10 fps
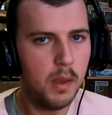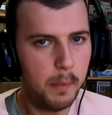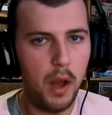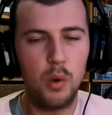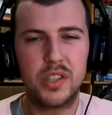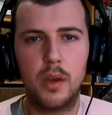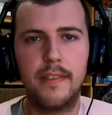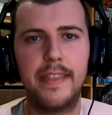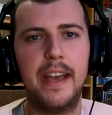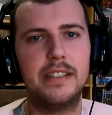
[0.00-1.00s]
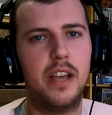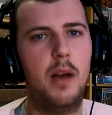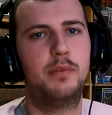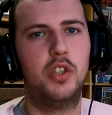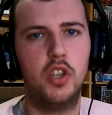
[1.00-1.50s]
But also, that is
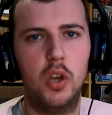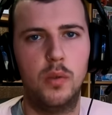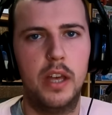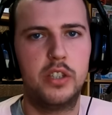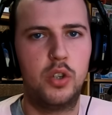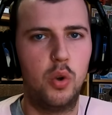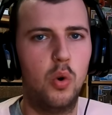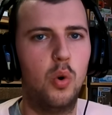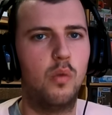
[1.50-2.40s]
up to you. That's your